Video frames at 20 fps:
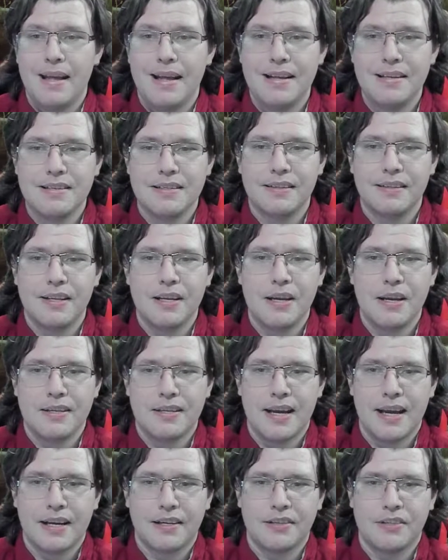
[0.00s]
Instantly
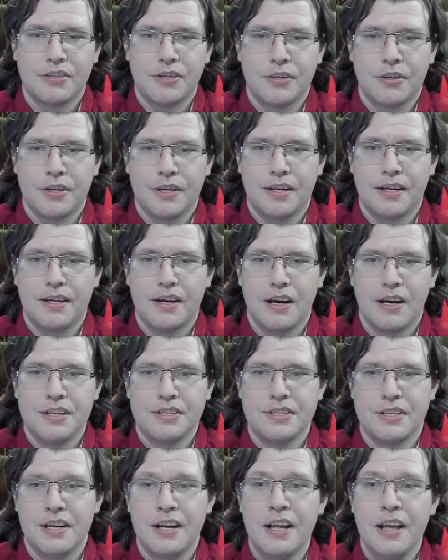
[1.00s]
attack the target,
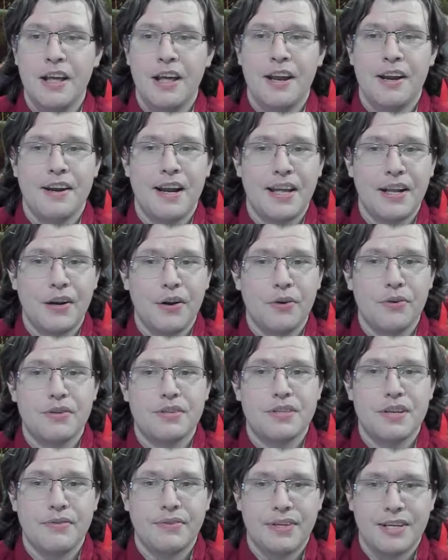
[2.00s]
causing
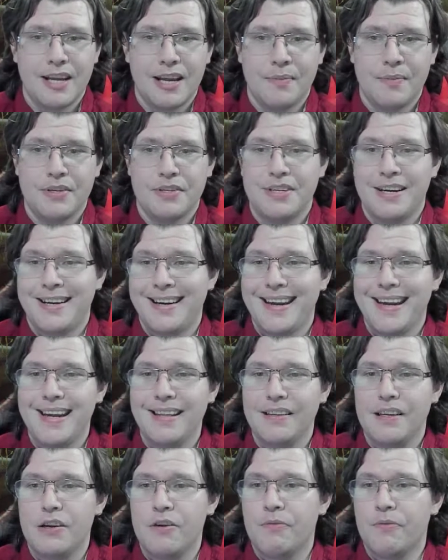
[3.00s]
907 damage and
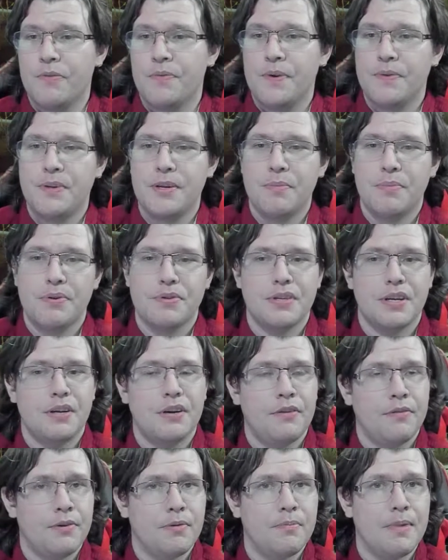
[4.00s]
healing you for 15%
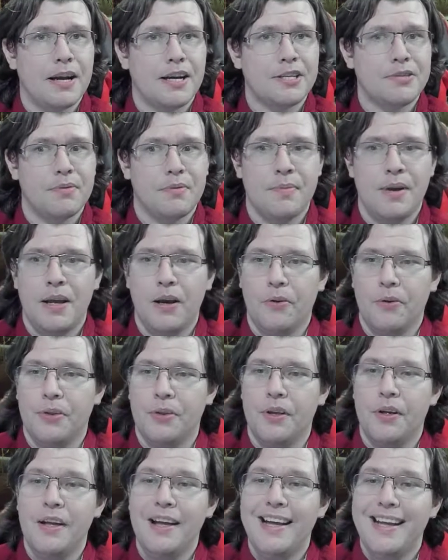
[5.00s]
of your maximum health.
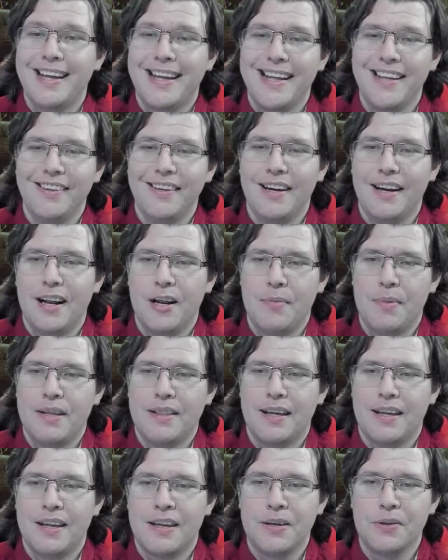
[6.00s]
Killing an
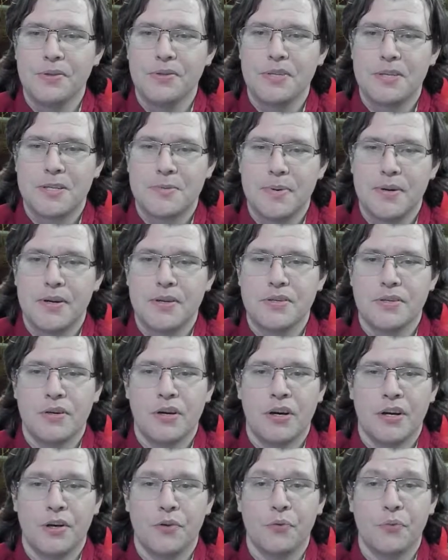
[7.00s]
enemy that yields experience
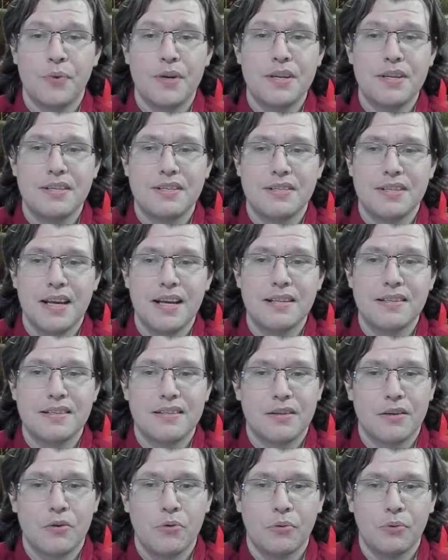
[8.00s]
or honor
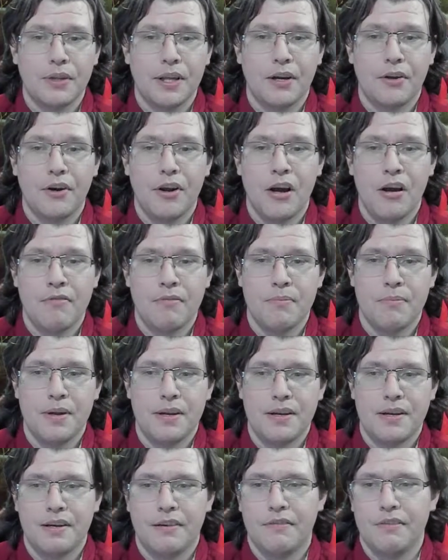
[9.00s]
resets the cooldown of
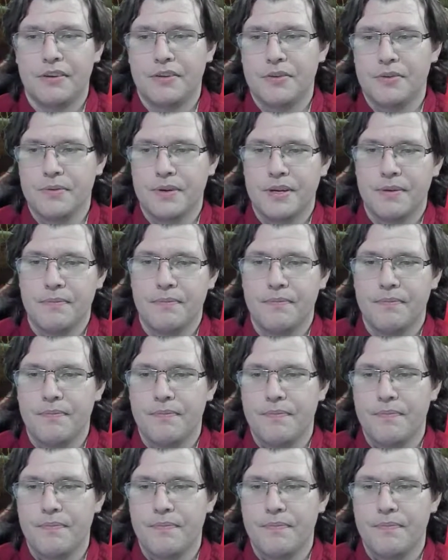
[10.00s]
Impending Victory.